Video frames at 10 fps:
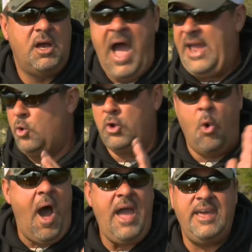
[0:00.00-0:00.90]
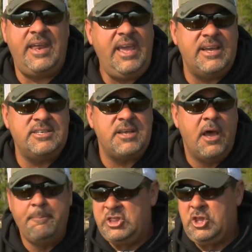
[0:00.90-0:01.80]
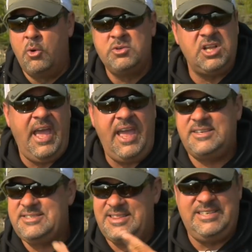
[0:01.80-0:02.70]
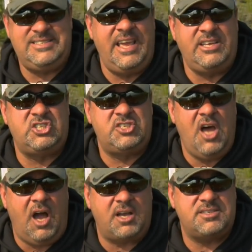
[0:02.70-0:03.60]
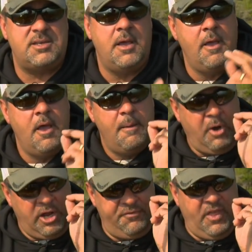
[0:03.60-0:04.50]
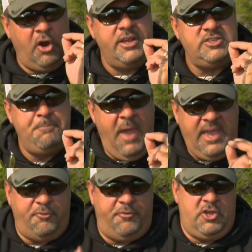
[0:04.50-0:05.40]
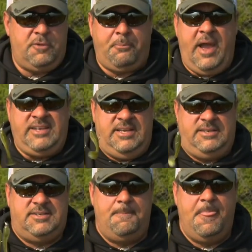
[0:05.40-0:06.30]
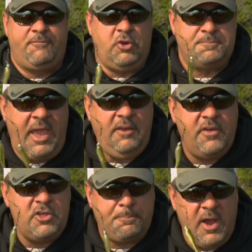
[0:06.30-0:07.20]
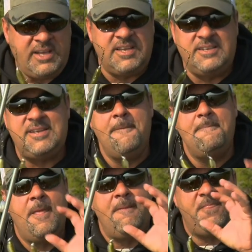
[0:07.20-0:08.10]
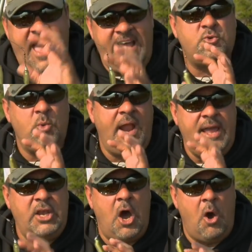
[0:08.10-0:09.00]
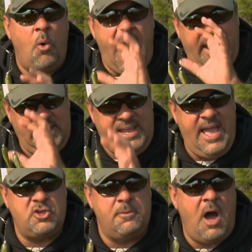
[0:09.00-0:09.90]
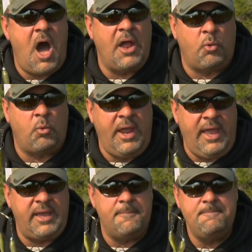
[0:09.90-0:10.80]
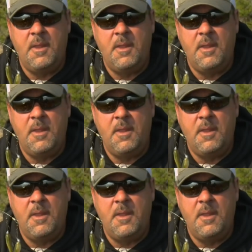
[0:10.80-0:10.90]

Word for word: I don't know why that is, but those lakes, this thing sucks. But if there is bait fish present, if there's bait fish present, that's when I know I can catch them on a rig.